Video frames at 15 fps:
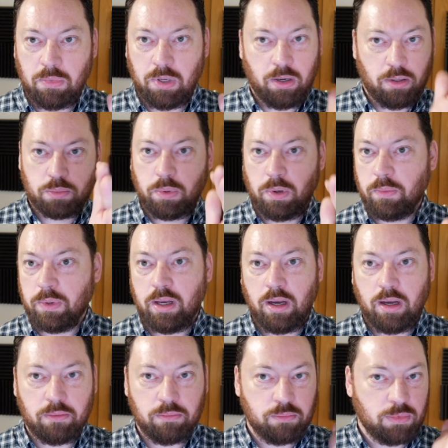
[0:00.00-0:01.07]
here's what we
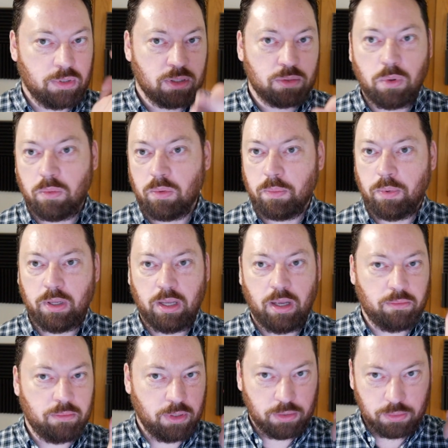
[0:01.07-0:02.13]
got, this is what we're putting
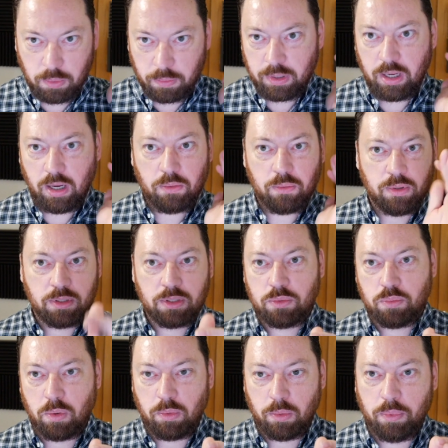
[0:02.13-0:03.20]
out. Here's what we got, this
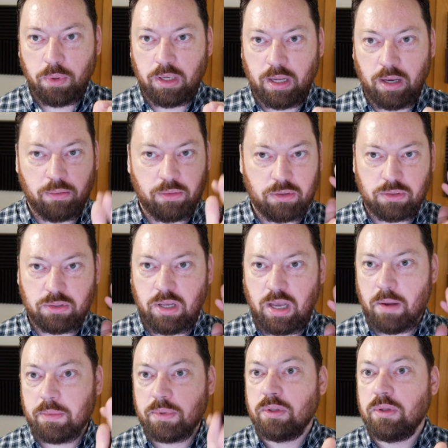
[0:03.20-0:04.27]
is what we're putting out. There's
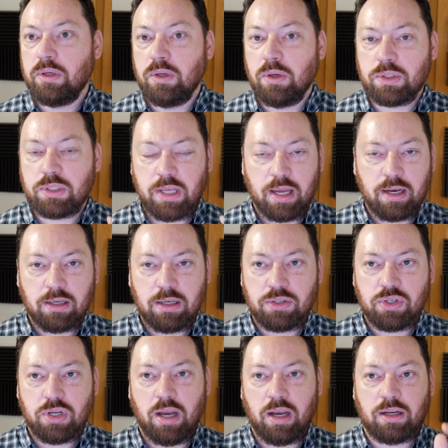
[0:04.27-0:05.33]
absolutely no sanity
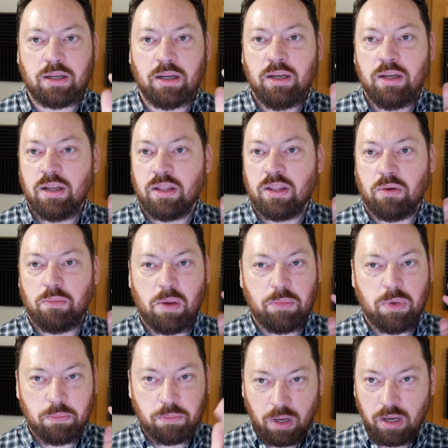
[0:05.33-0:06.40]
check. There may
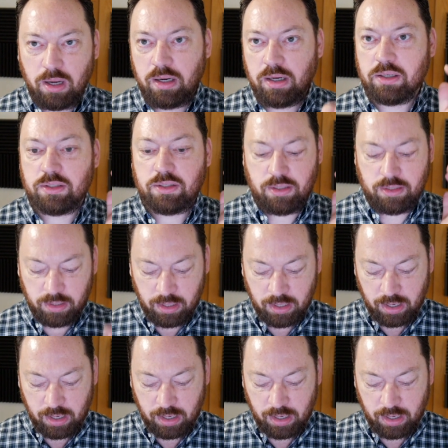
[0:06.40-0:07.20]
be bugs.